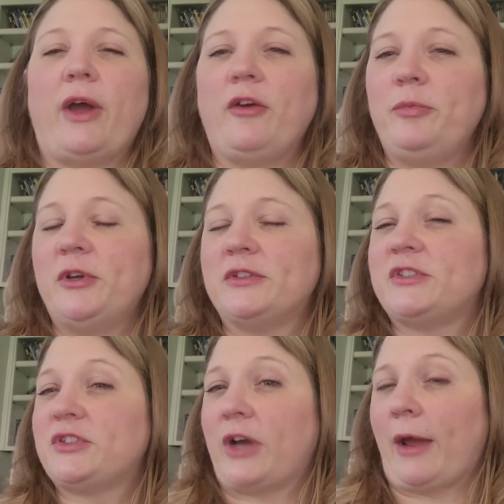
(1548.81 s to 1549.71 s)
I've been on
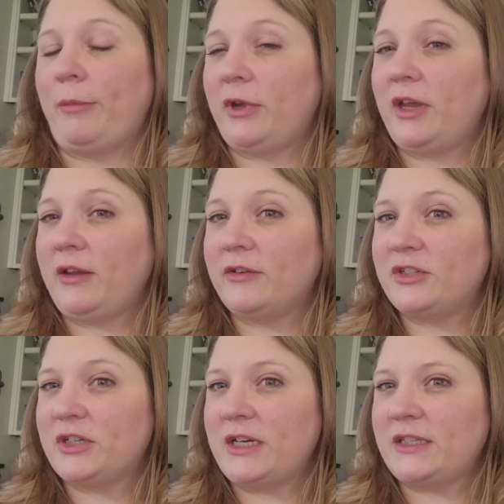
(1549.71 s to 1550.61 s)
scrapbooking
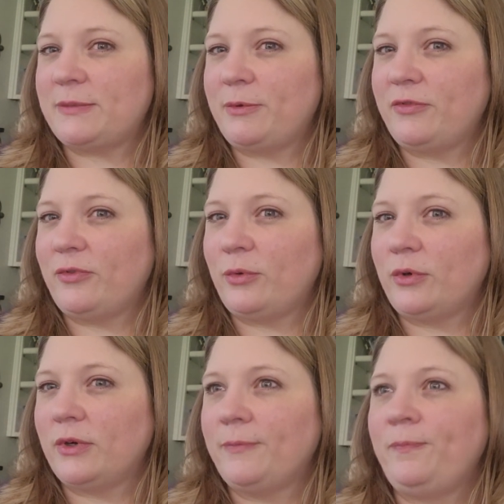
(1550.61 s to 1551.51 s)
retreats
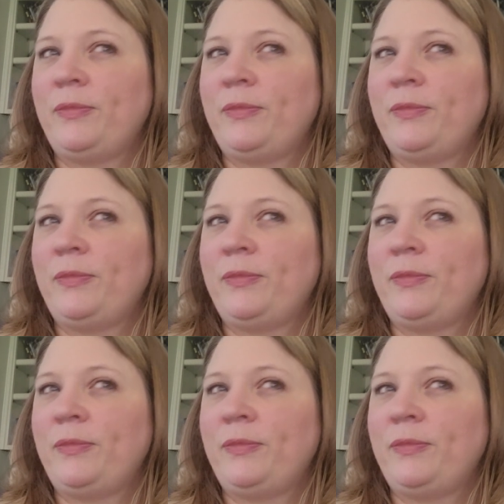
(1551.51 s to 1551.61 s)
before.